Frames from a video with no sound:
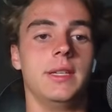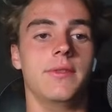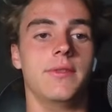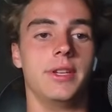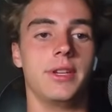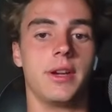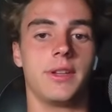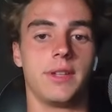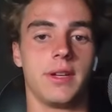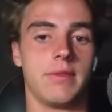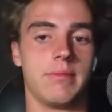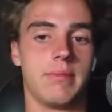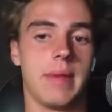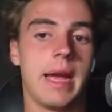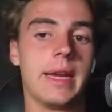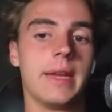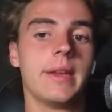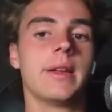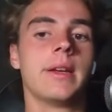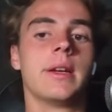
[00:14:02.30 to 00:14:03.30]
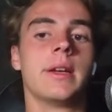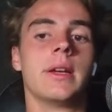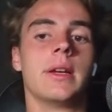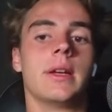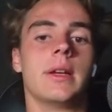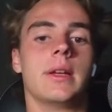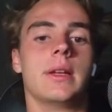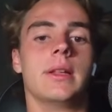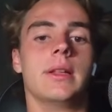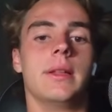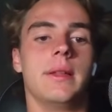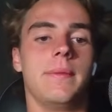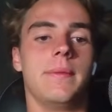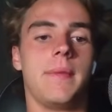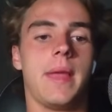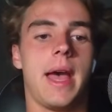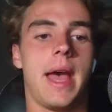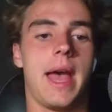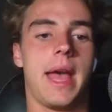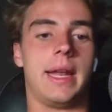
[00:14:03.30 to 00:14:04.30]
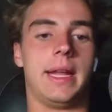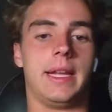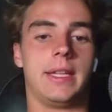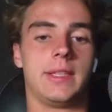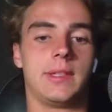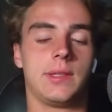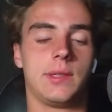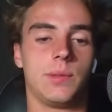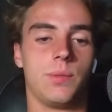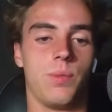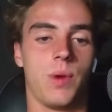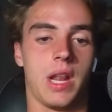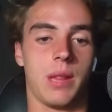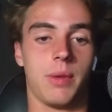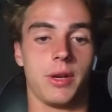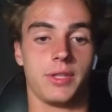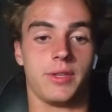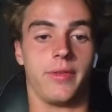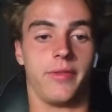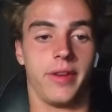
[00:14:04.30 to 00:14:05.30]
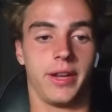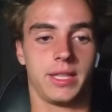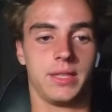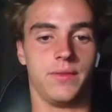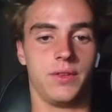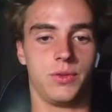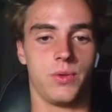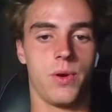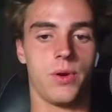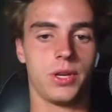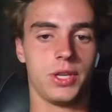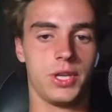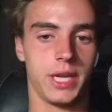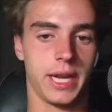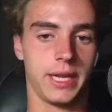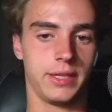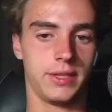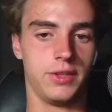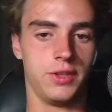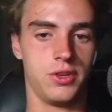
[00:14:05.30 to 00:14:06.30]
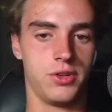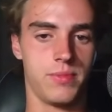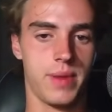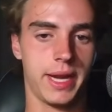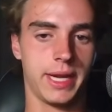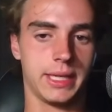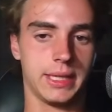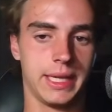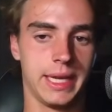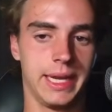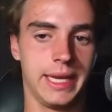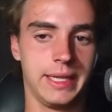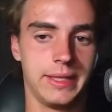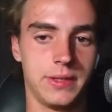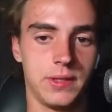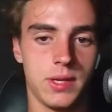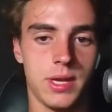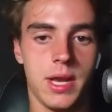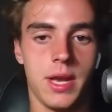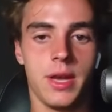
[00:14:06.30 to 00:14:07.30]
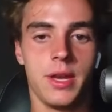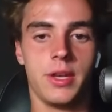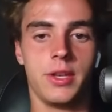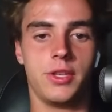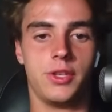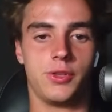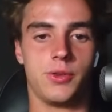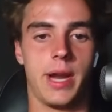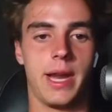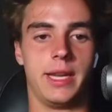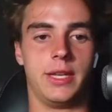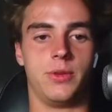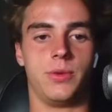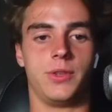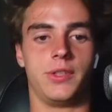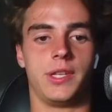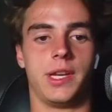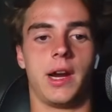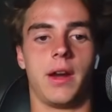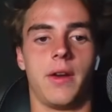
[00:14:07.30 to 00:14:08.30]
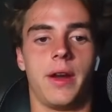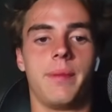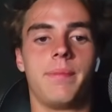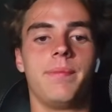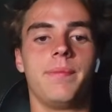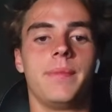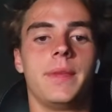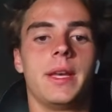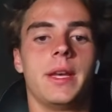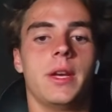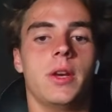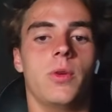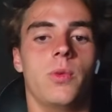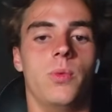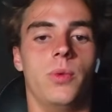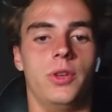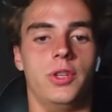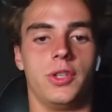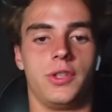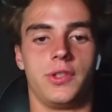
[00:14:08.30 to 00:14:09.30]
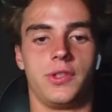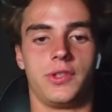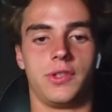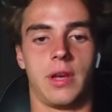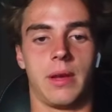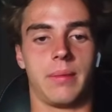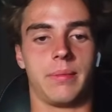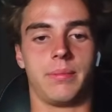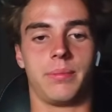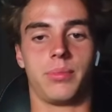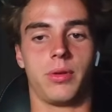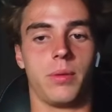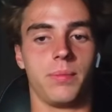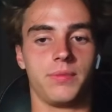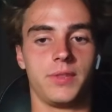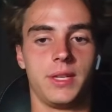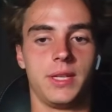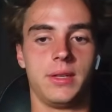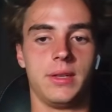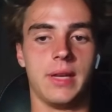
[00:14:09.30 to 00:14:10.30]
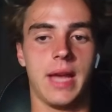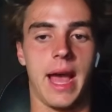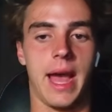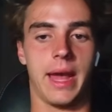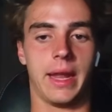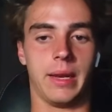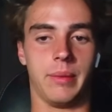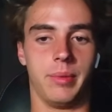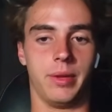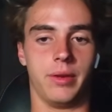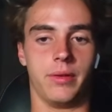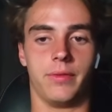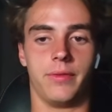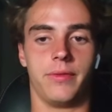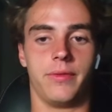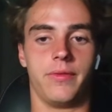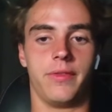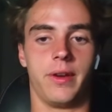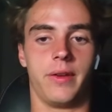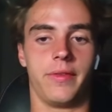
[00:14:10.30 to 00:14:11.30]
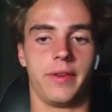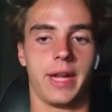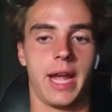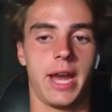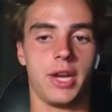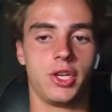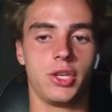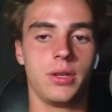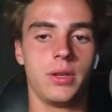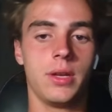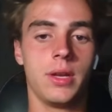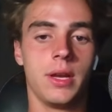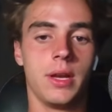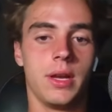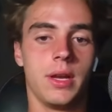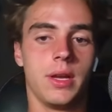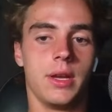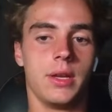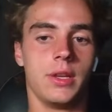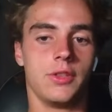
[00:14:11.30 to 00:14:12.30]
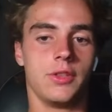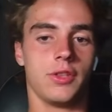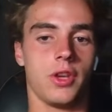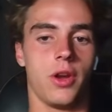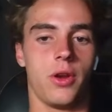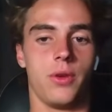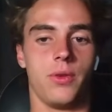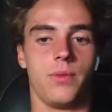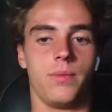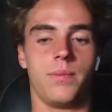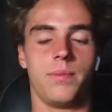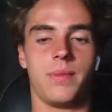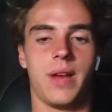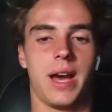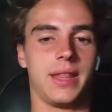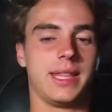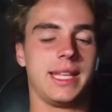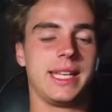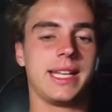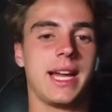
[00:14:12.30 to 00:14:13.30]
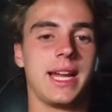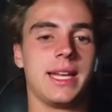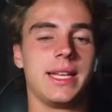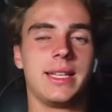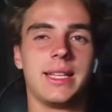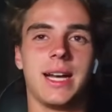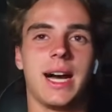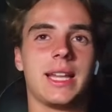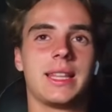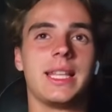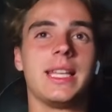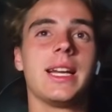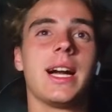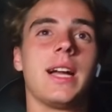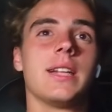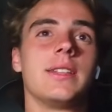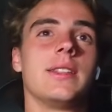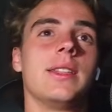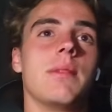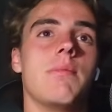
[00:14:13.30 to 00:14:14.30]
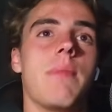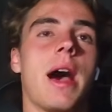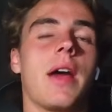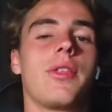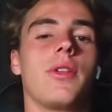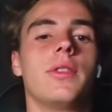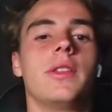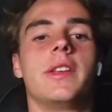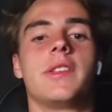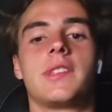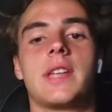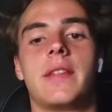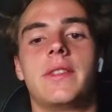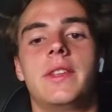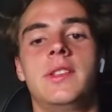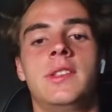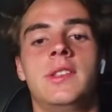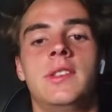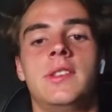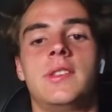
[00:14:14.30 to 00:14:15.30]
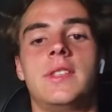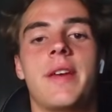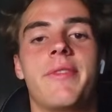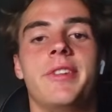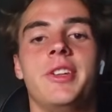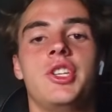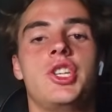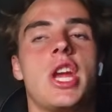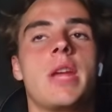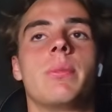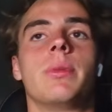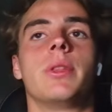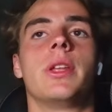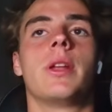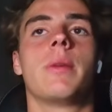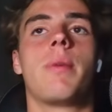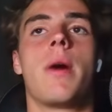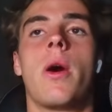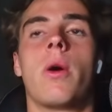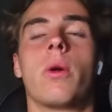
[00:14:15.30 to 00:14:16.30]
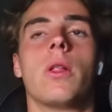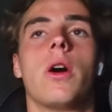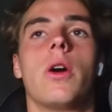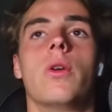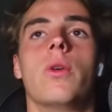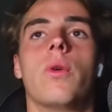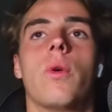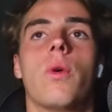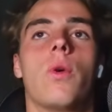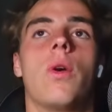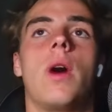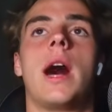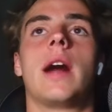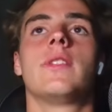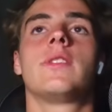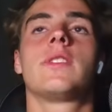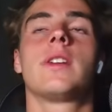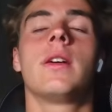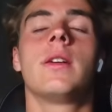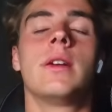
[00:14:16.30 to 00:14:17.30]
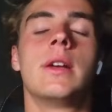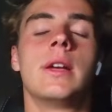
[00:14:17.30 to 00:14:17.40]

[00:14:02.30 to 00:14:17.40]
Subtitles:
videos I've made, and it's one of the most effective as well, because you're getting decision maker leads straight into a CRM with just some prompting and a bit of verification. So I think I did the math on this, and this is definitely cheaper than Apollo or Hunter.